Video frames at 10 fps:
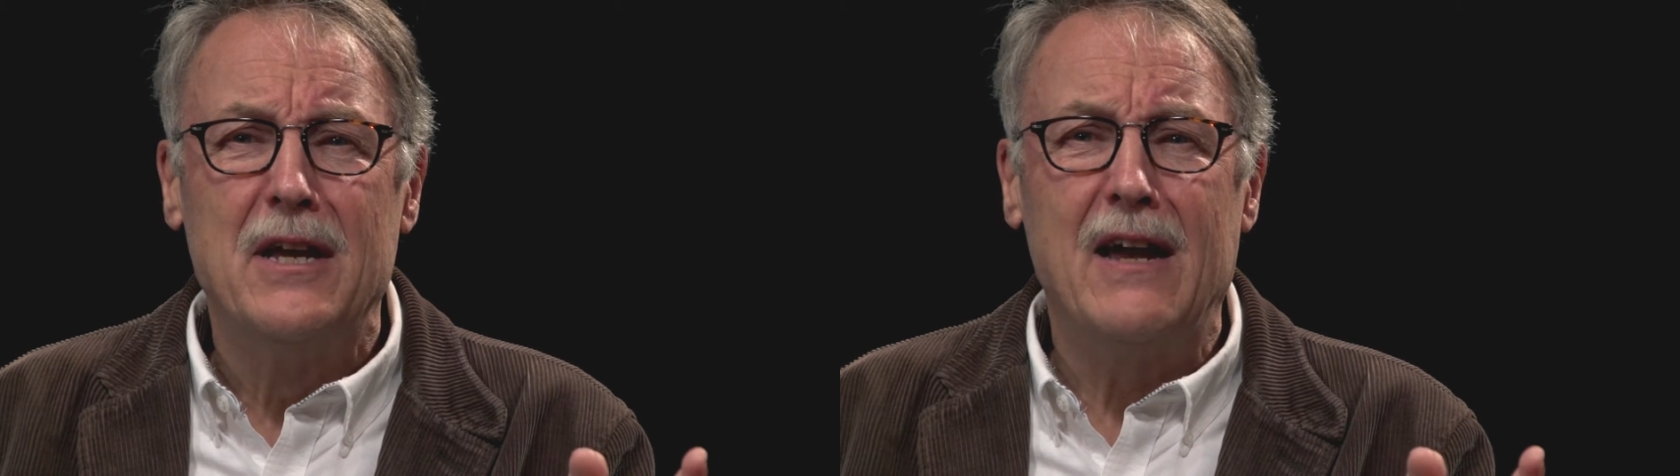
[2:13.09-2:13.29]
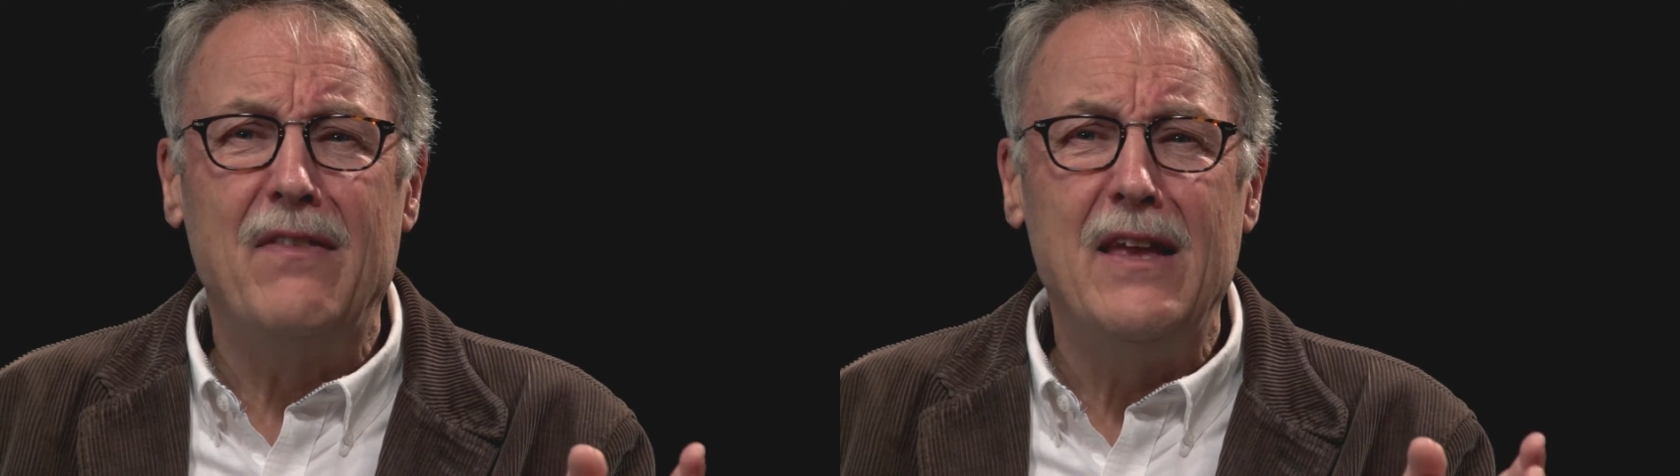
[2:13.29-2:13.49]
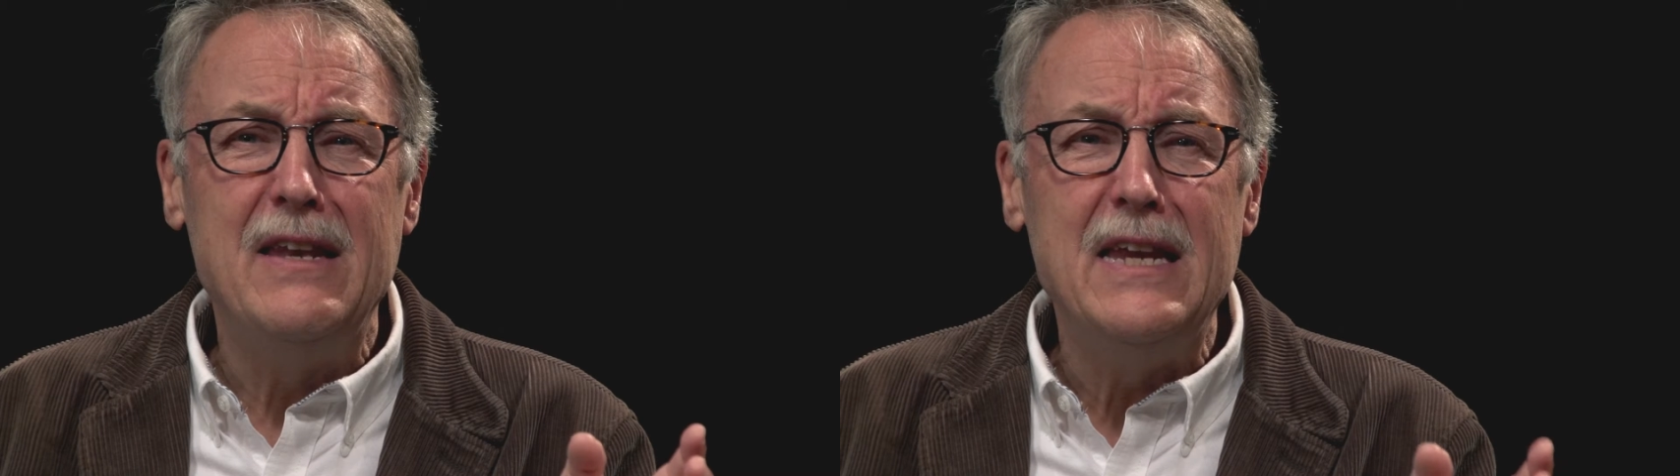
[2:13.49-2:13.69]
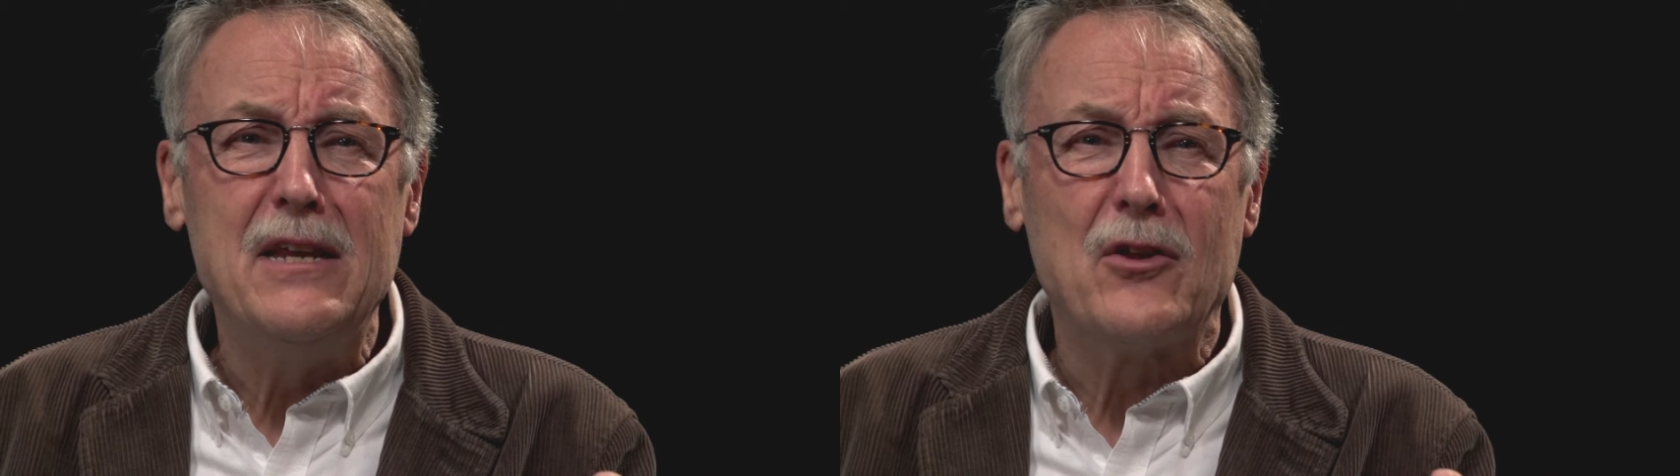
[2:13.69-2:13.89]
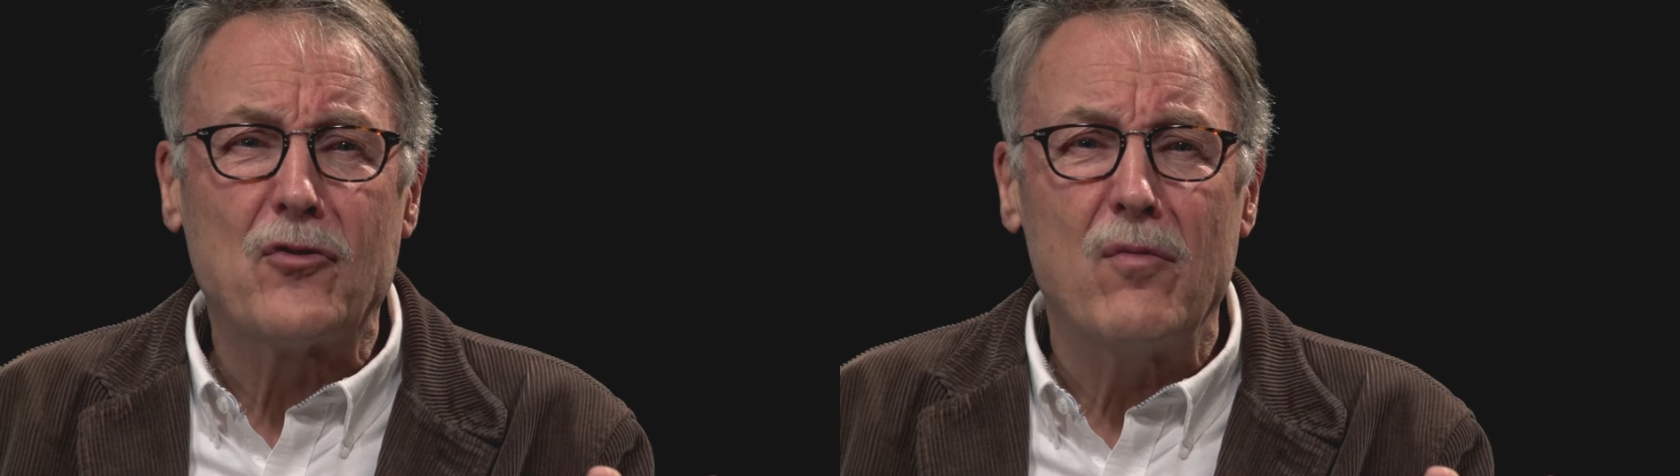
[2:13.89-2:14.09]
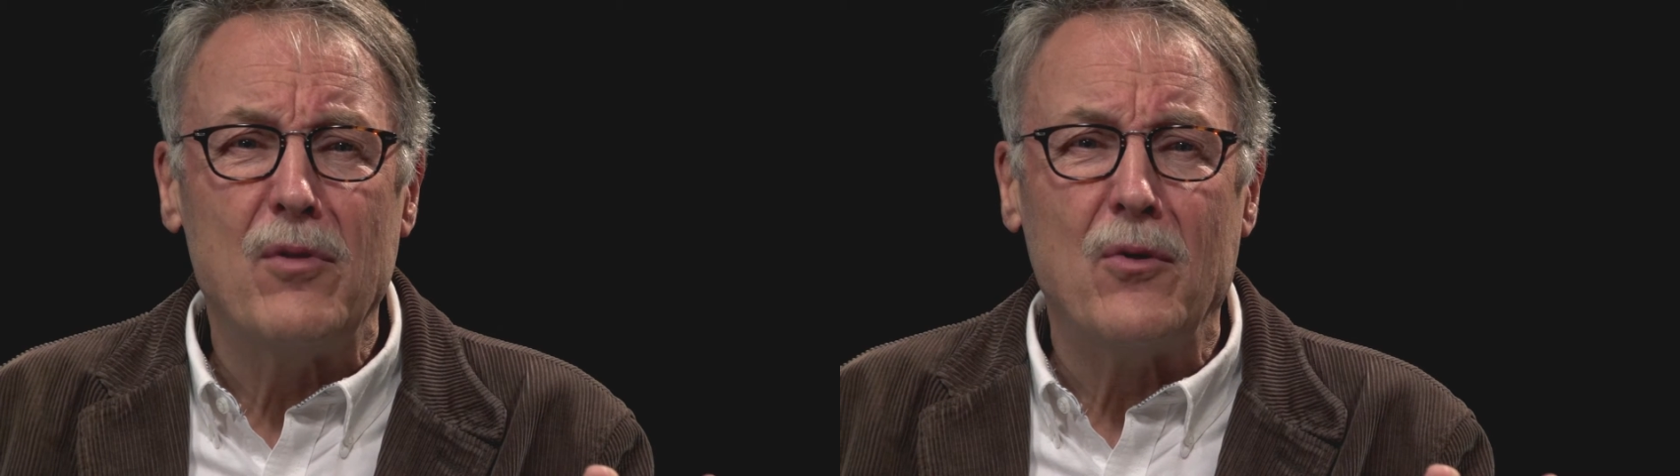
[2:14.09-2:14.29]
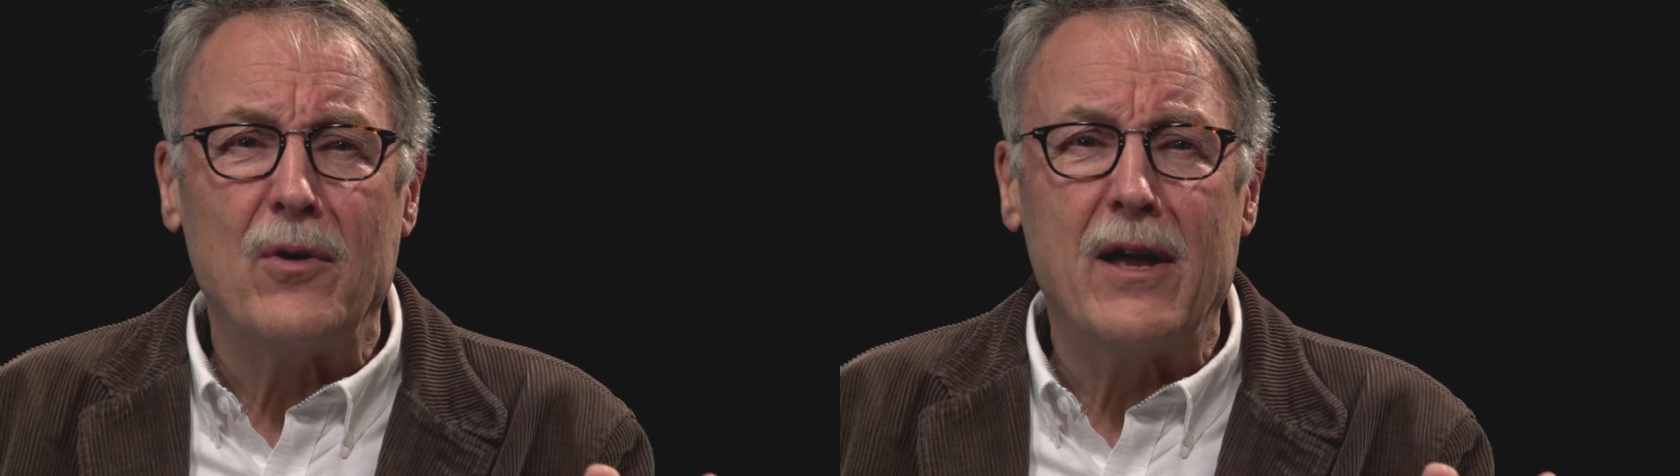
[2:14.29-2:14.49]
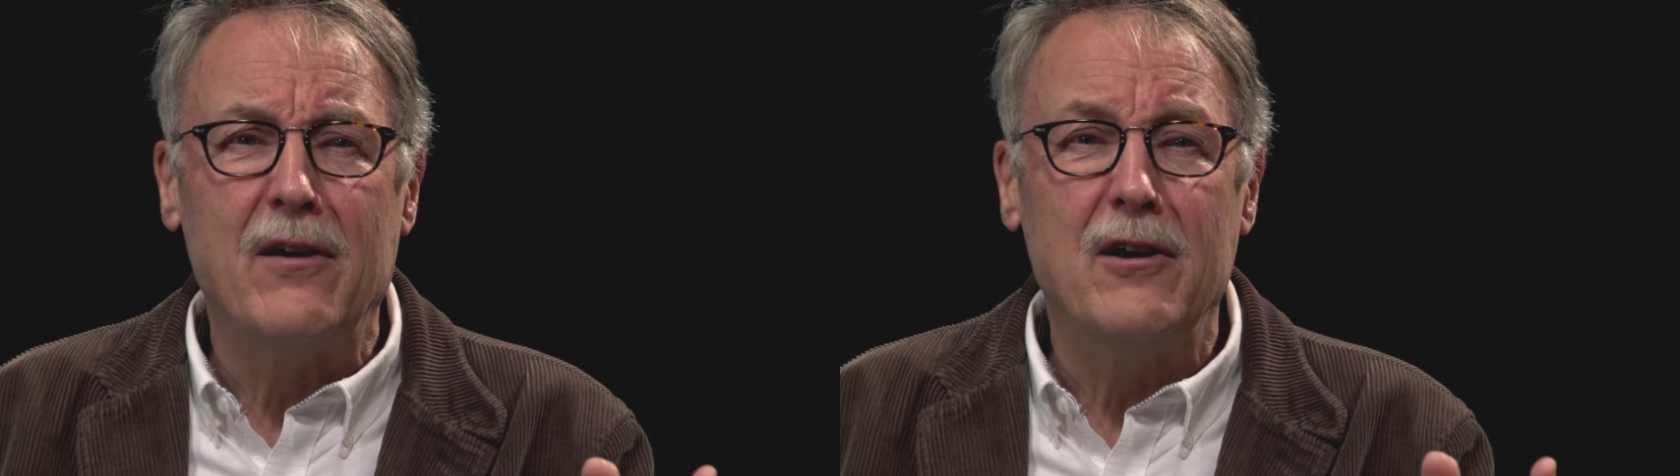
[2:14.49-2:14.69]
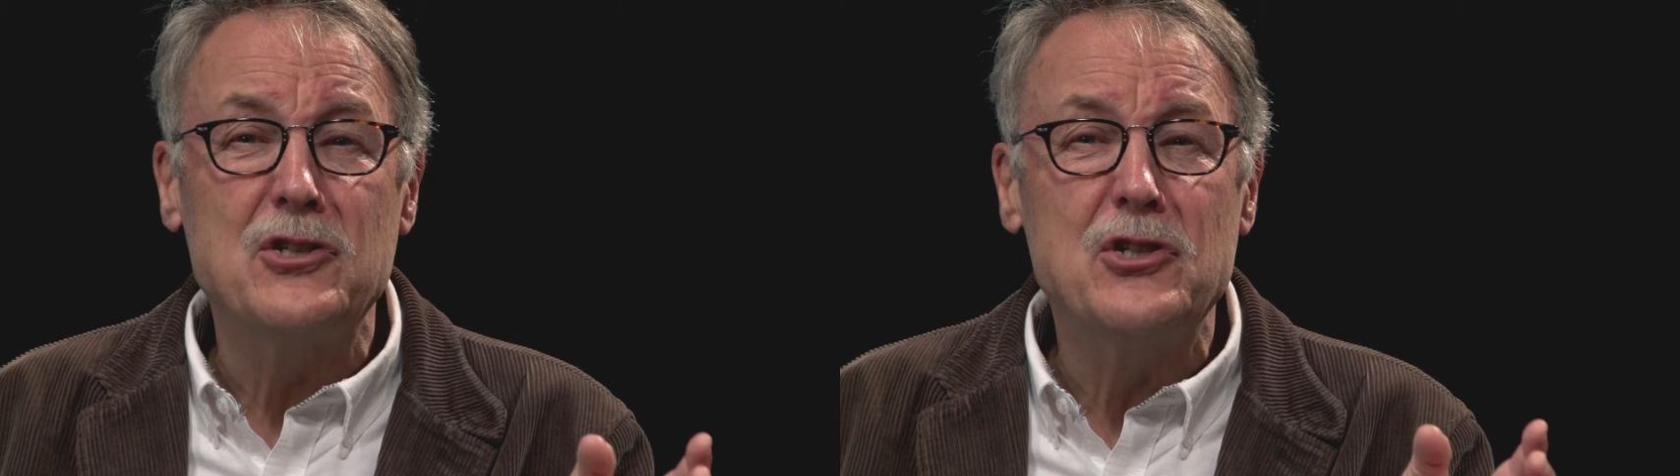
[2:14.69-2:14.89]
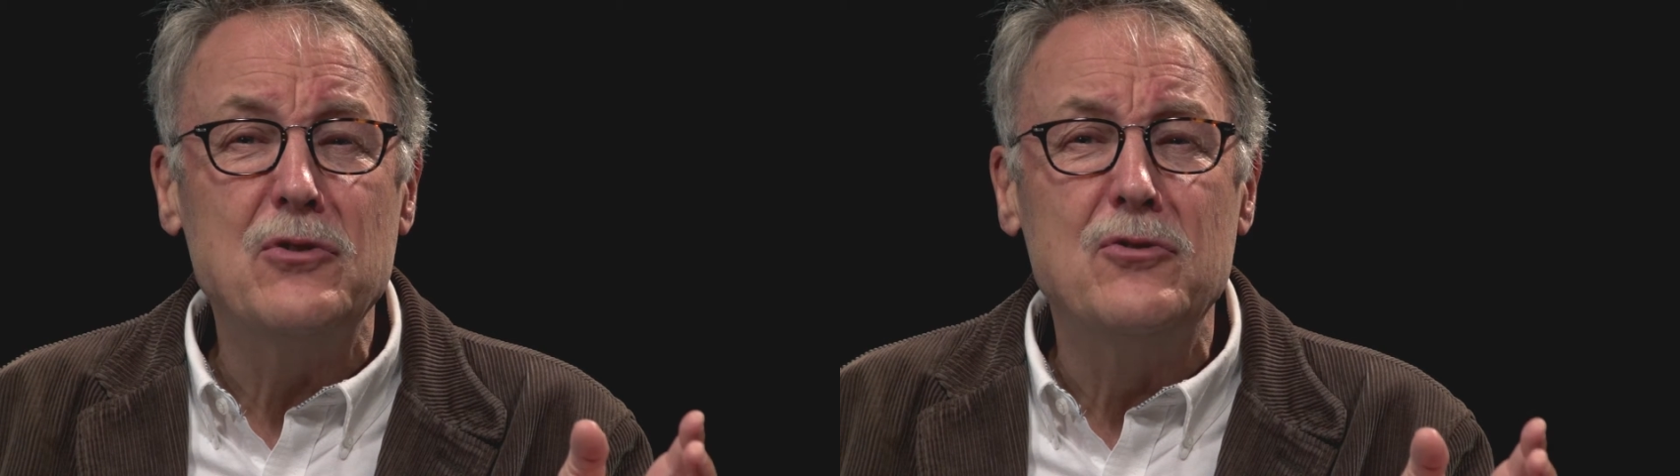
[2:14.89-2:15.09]
And they need this from you. And
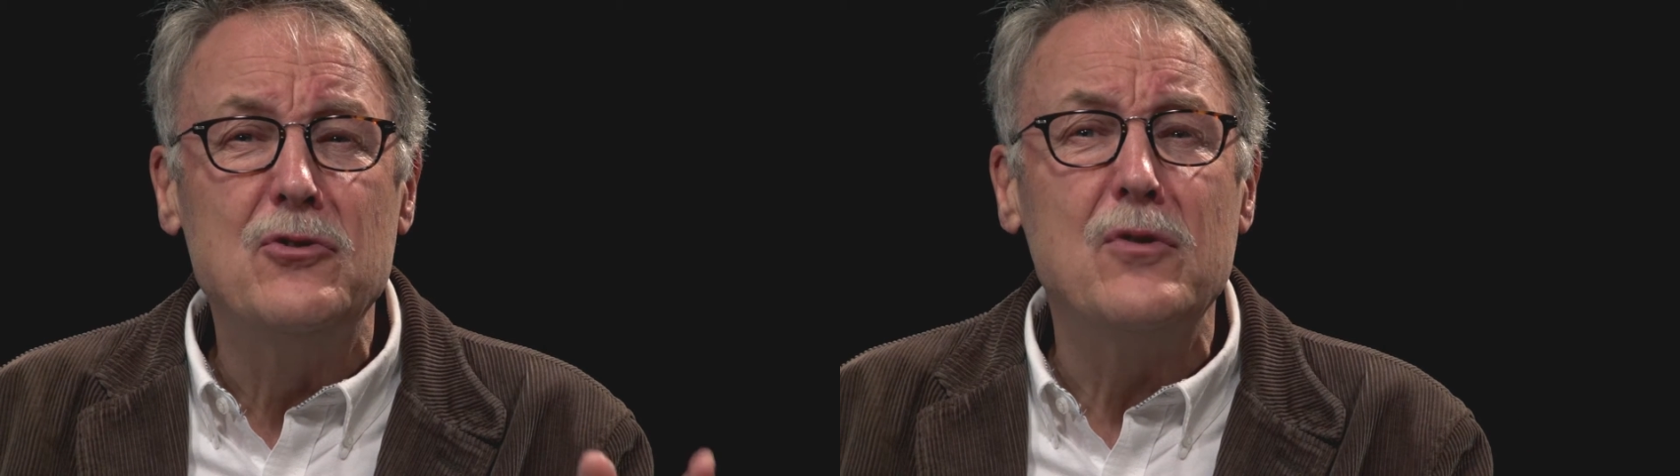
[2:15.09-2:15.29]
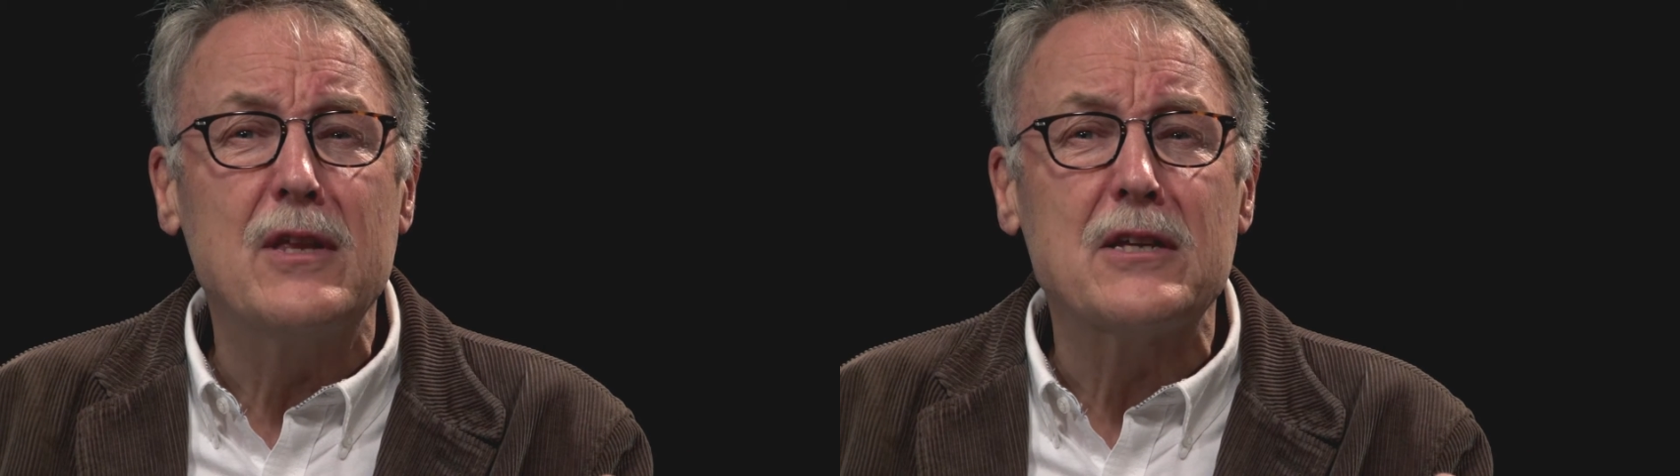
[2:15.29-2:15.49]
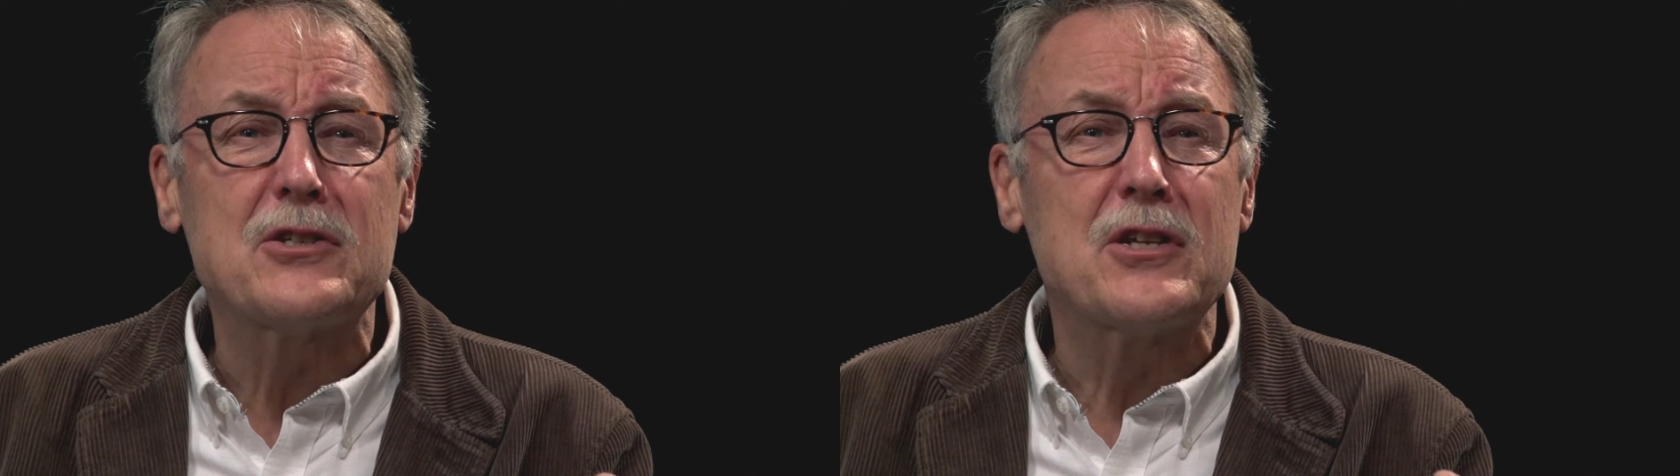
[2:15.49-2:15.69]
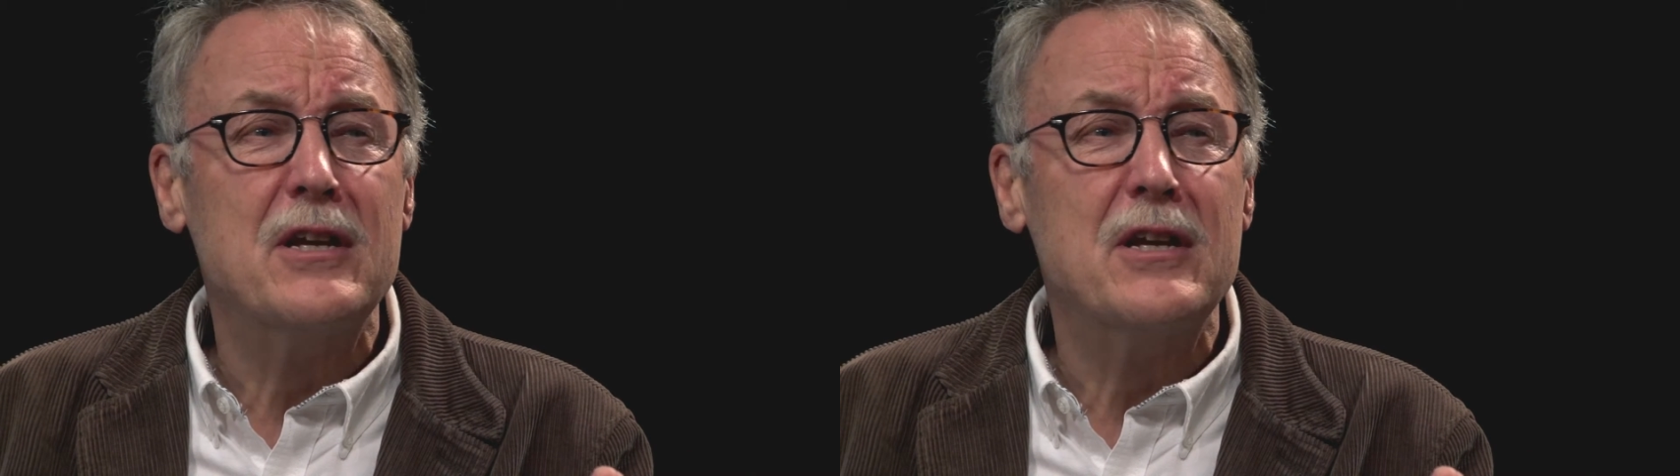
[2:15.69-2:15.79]
unless you do this,